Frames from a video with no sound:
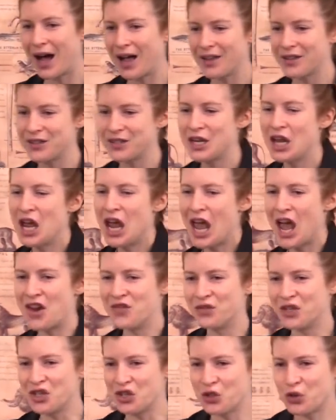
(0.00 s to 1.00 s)
paths,
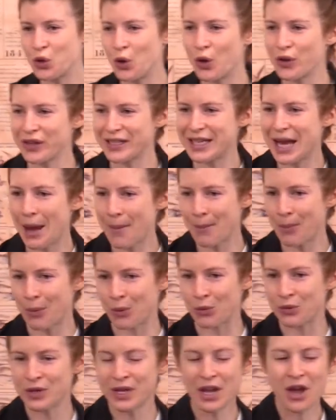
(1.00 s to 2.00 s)
and restore the
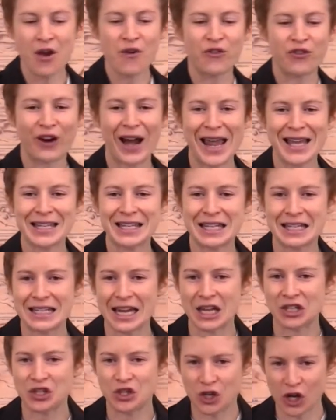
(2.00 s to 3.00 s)
temple. Francis
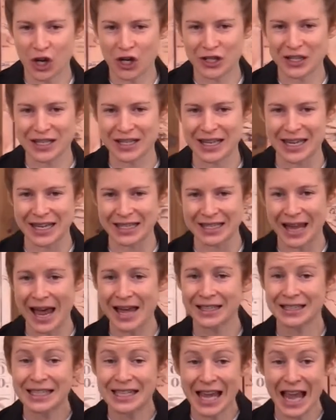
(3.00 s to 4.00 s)
has chosen the
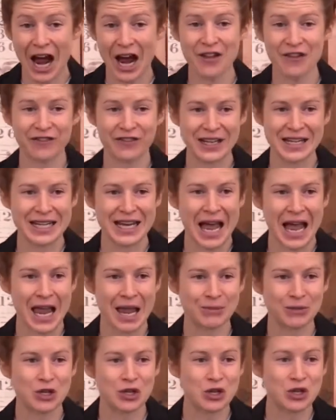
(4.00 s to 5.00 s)
exact counterfeit
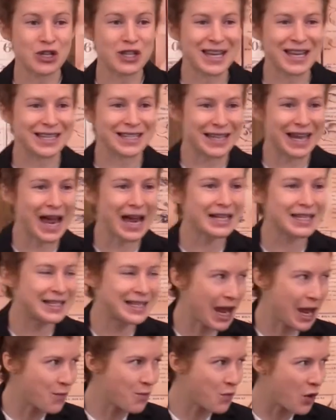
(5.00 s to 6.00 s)
name to do the exact
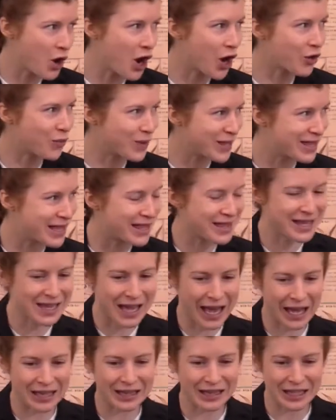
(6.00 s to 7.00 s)
same work within the
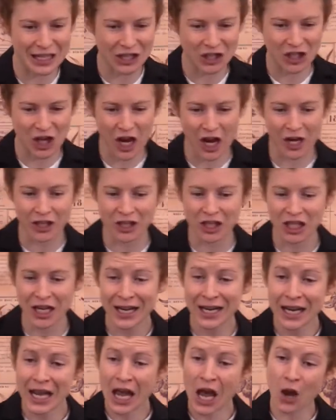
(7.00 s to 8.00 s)
Catholic Church.
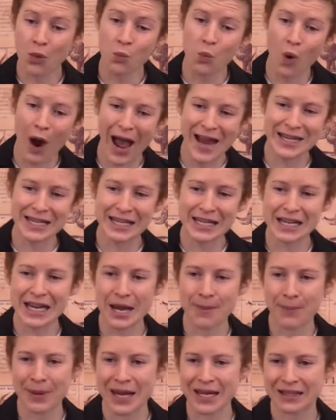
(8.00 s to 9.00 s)
And why didn't
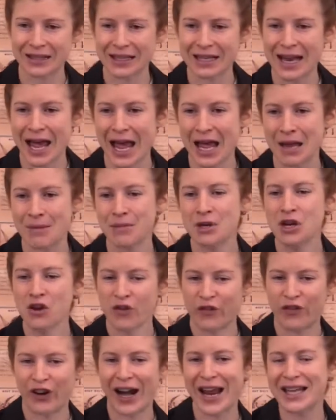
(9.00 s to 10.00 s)
he pick the name
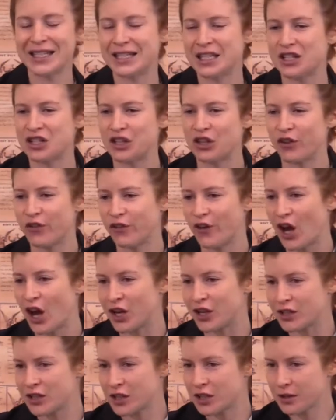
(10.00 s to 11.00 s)
Francis the
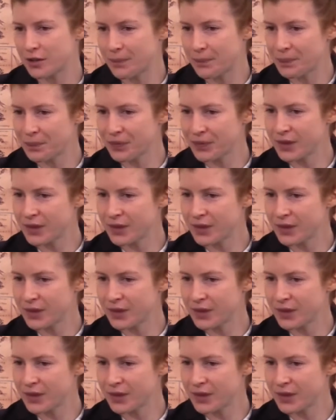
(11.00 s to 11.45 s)
First?